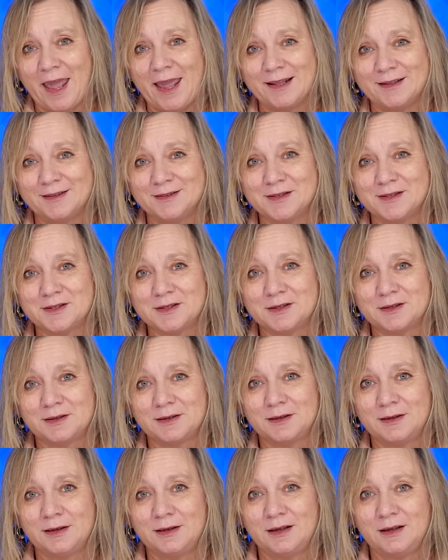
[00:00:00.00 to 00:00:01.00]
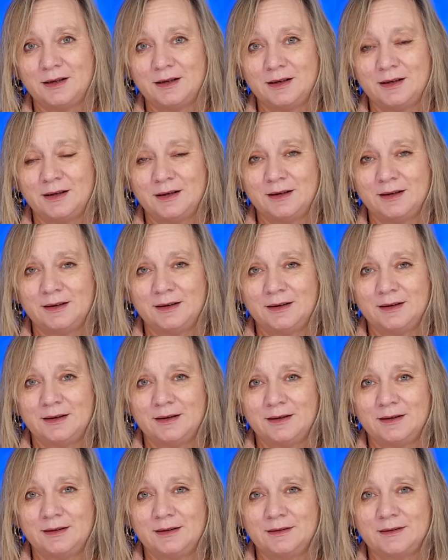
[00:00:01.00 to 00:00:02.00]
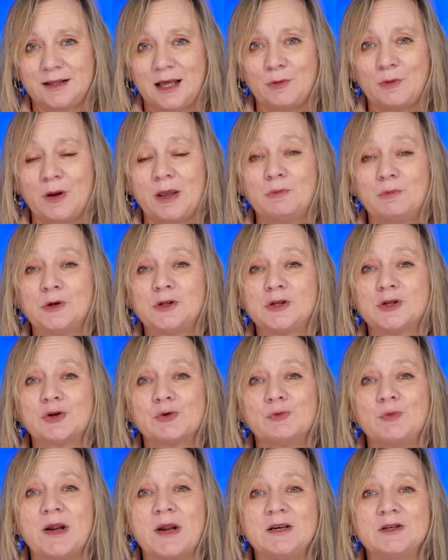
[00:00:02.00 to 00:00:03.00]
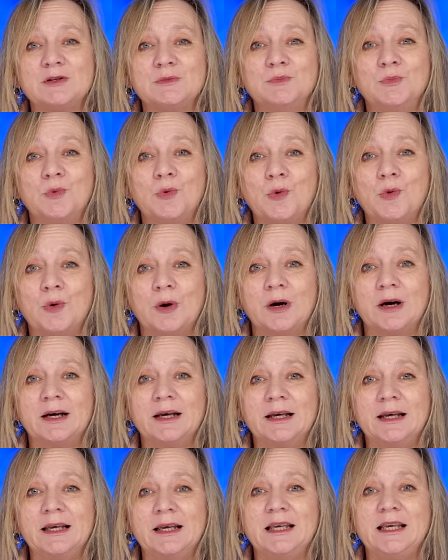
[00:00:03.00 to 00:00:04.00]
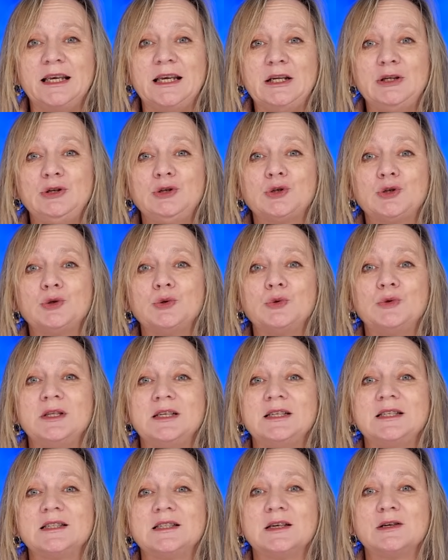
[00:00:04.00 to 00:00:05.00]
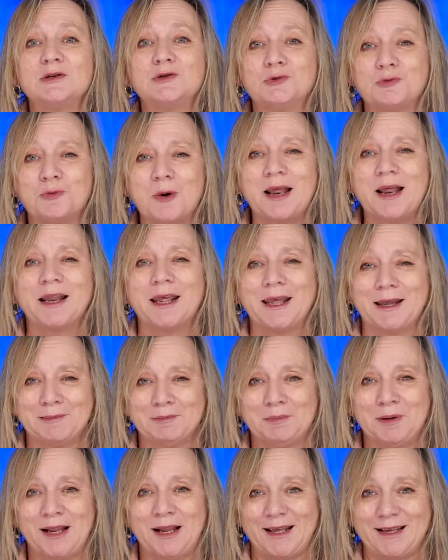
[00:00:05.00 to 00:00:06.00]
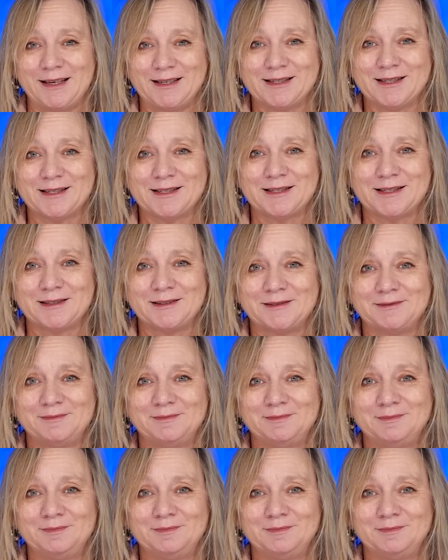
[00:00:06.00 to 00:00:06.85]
hands, that we would surrender more into this dwelling place,